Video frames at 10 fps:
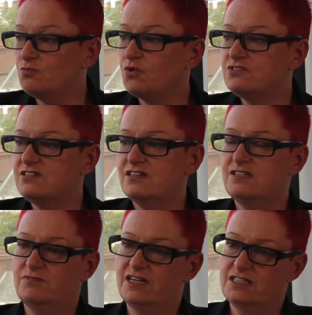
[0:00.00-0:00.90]

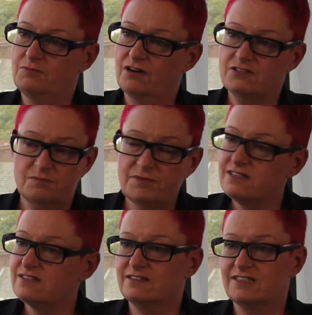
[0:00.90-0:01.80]
wanted Bletchley Park to
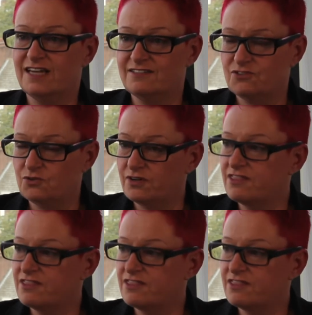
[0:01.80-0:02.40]
be successful